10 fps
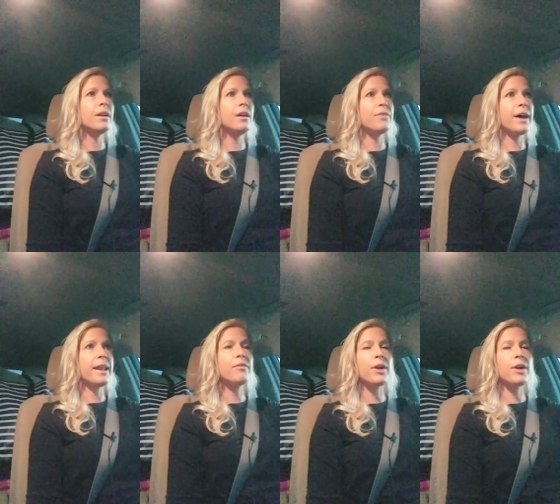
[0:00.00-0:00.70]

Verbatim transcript: If that ever